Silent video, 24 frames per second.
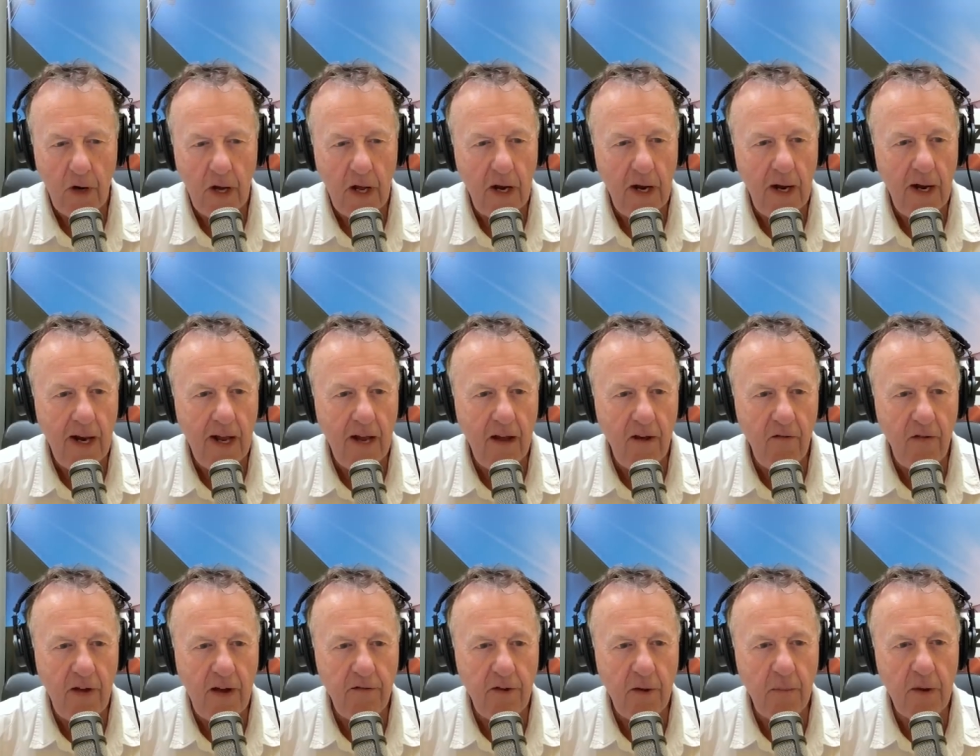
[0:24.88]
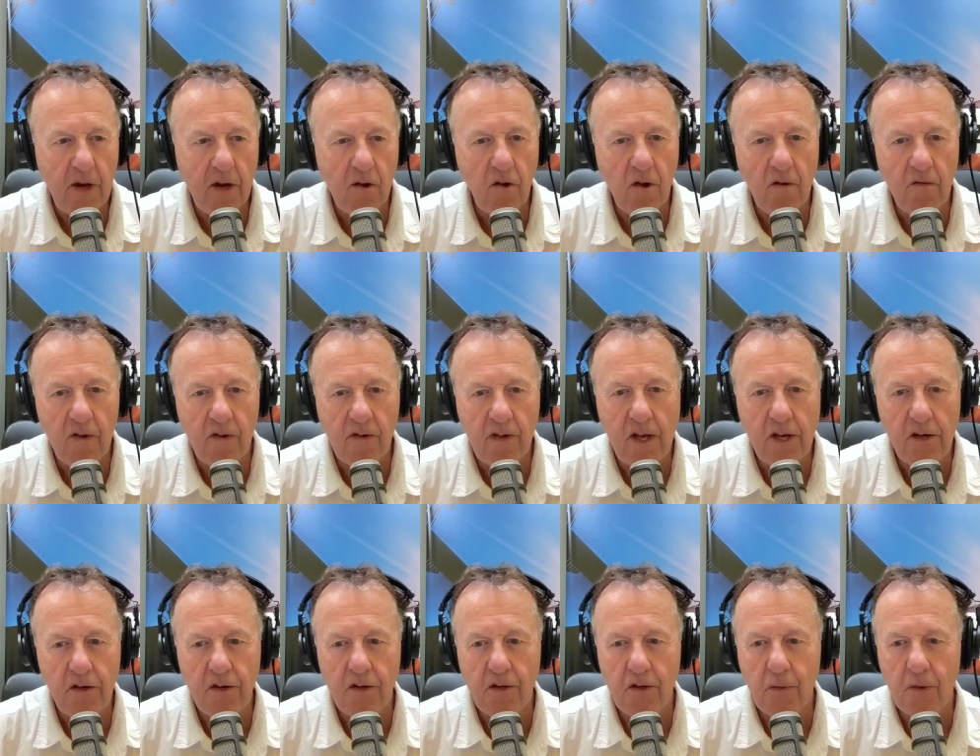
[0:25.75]
Well, I love having my
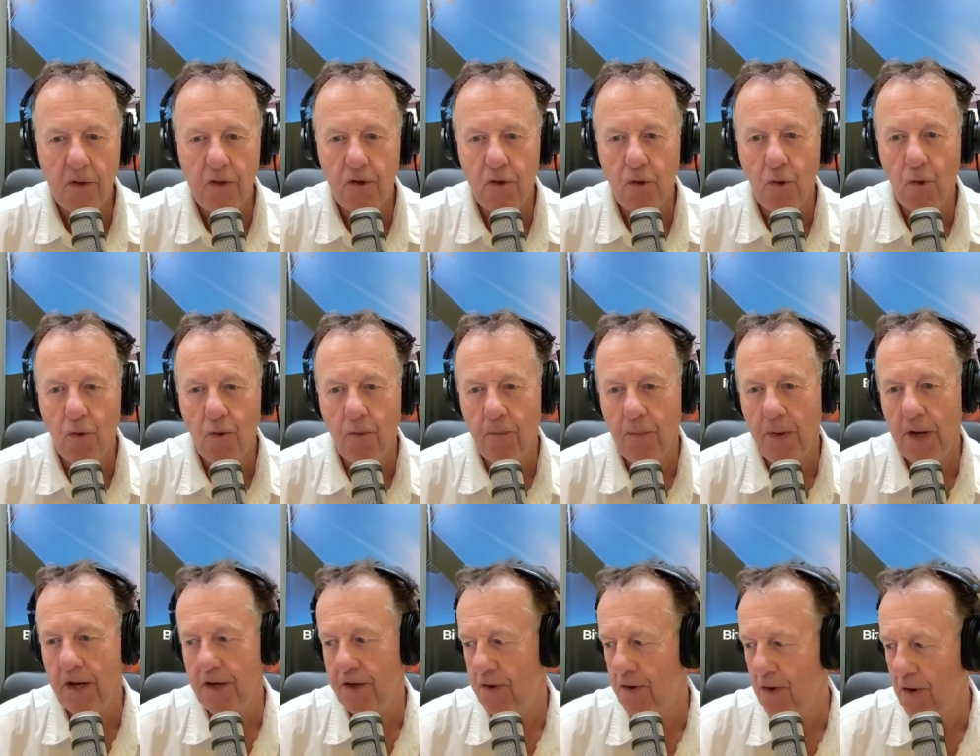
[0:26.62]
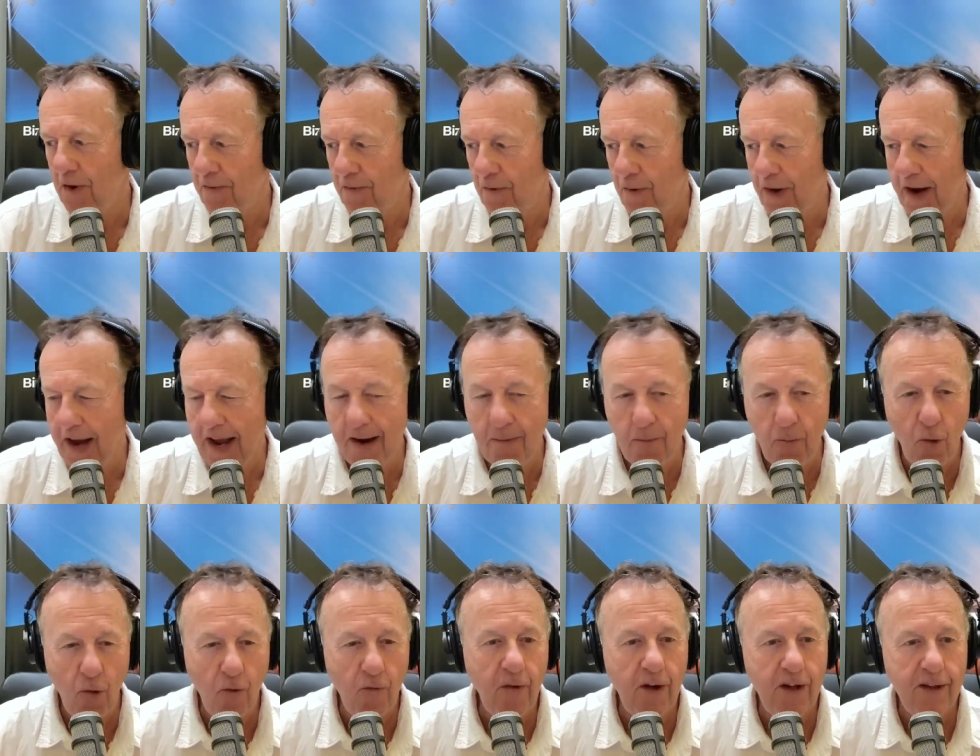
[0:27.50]
conversations with Sean Peche of
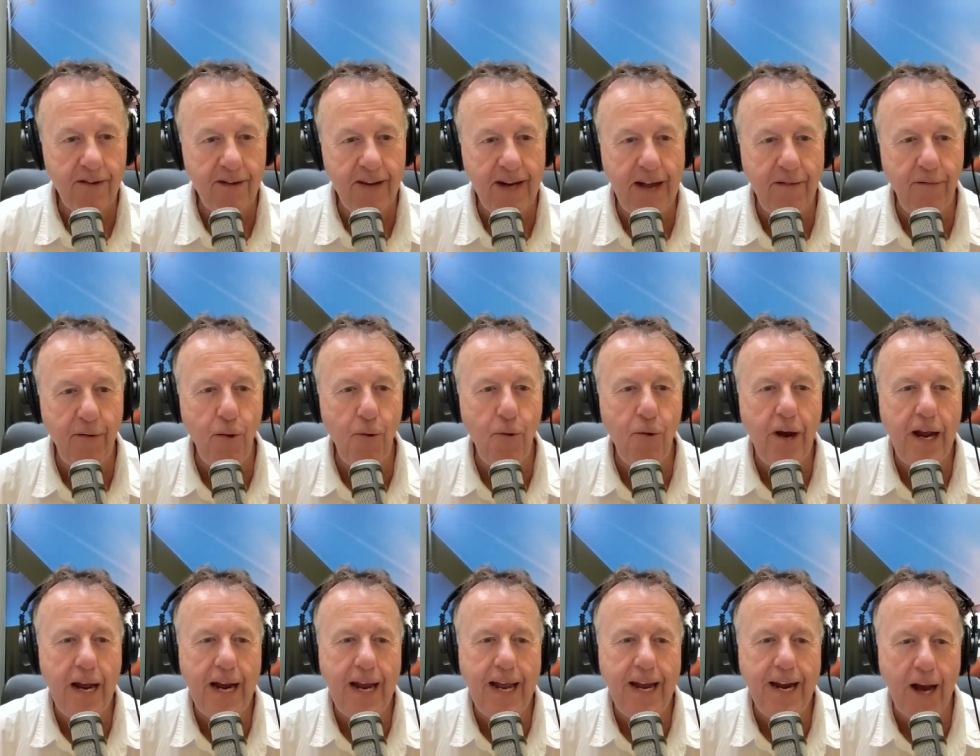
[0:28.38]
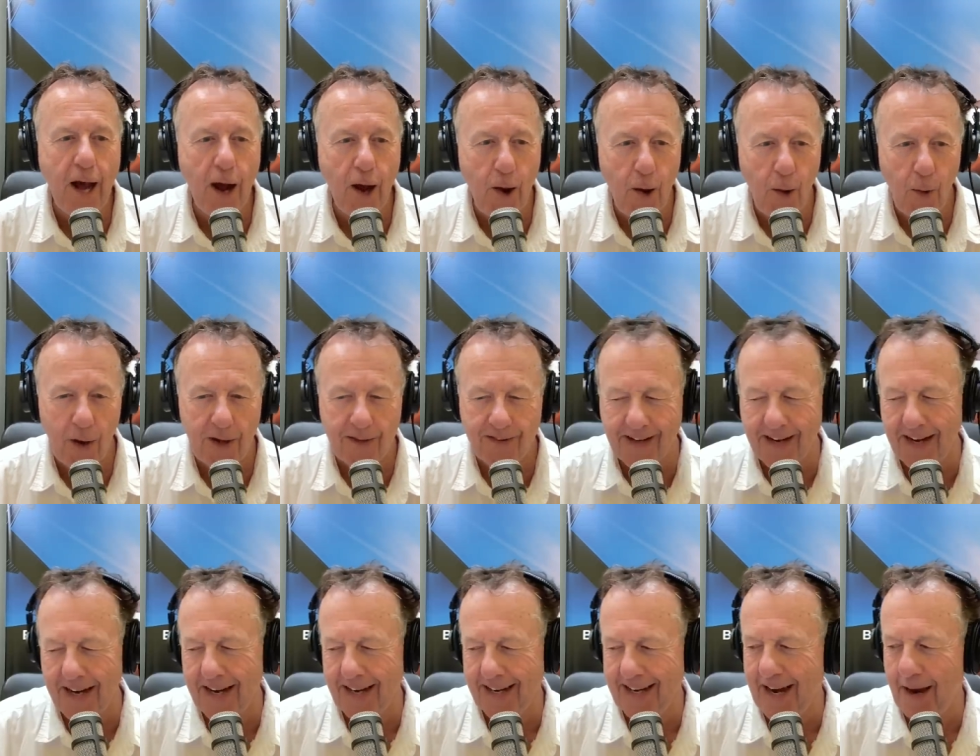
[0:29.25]
Ranmore Funds. You never really know what's
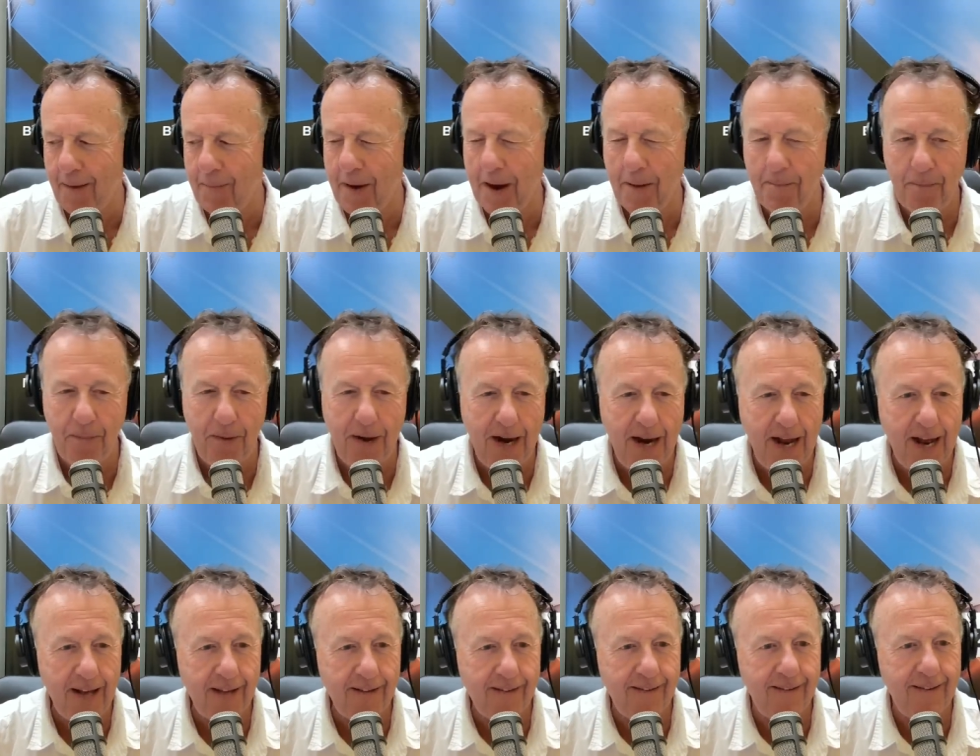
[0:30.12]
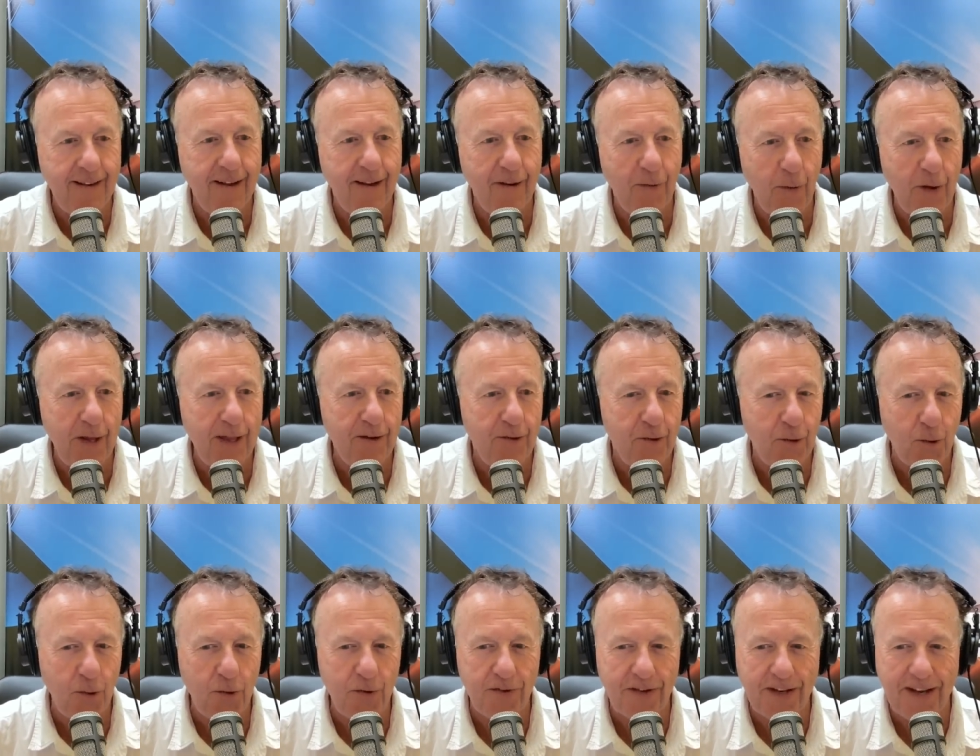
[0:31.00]
going to come up next, uh, whether
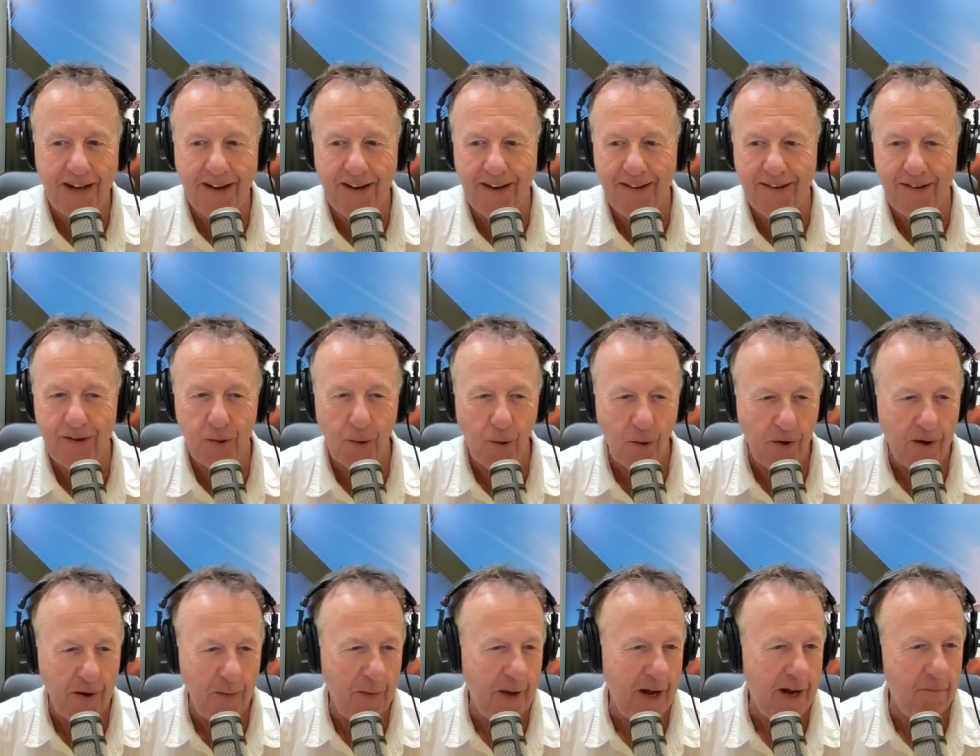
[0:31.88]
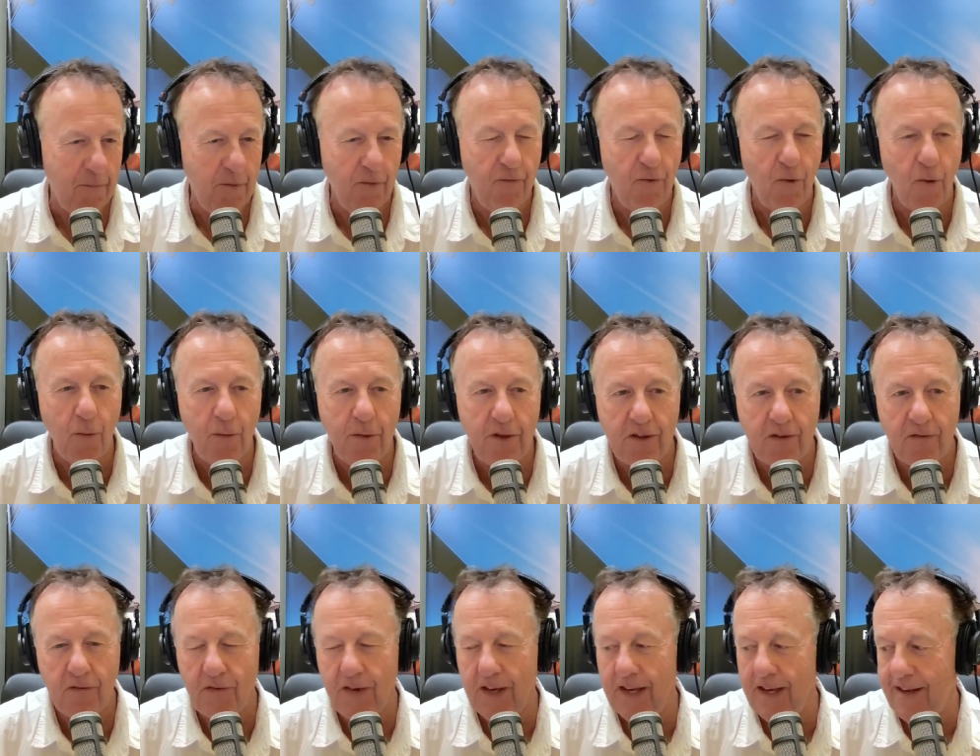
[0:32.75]
Sean's going to talk about
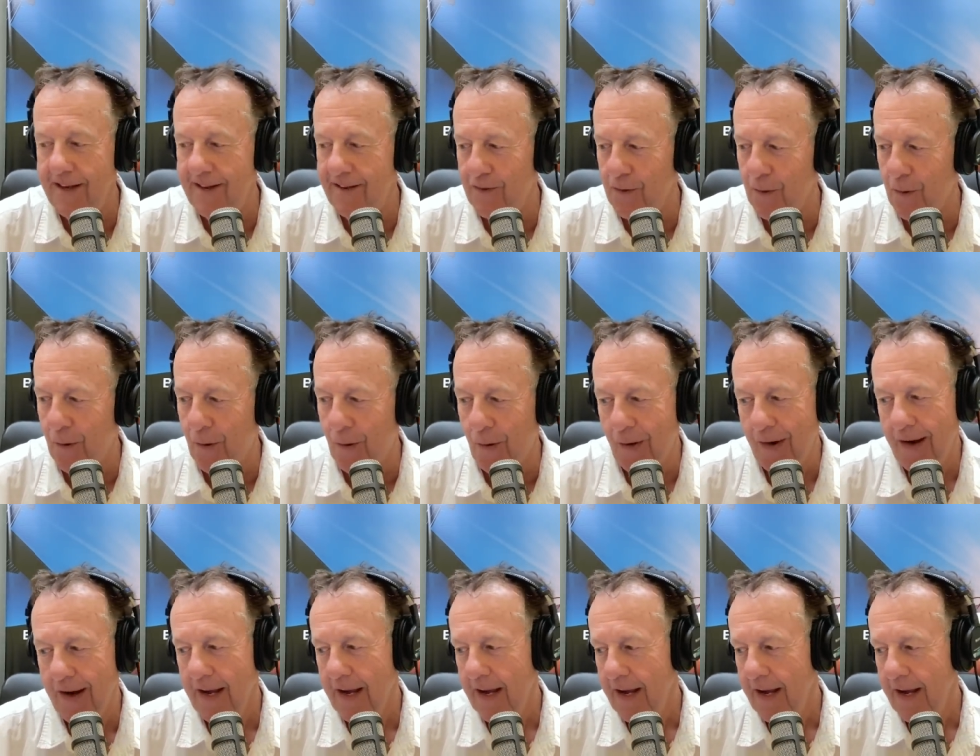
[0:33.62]
performance fees or